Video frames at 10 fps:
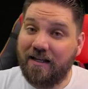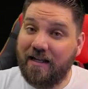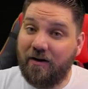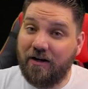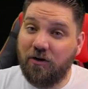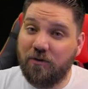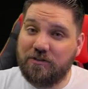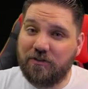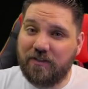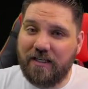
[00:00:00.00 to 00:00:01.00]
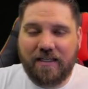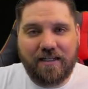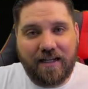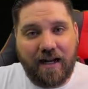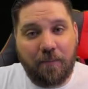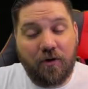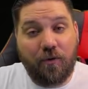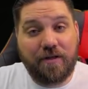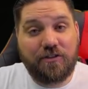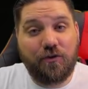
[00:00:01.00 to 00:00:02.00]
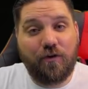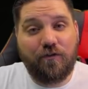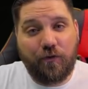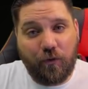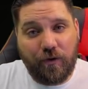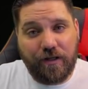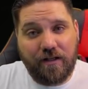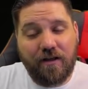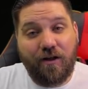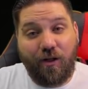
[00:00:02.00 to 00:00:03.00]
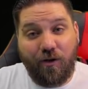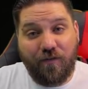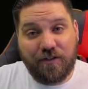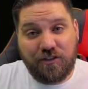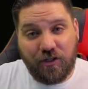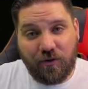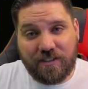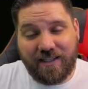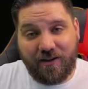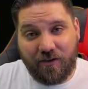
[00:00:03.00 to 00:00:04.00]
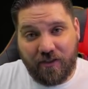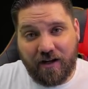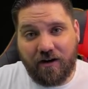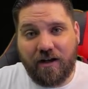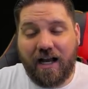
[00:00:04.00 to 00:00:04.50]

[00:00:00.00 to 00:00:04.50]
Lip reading: Now, I know what you're thinking, and I'm going to avoid all the jokes that are there.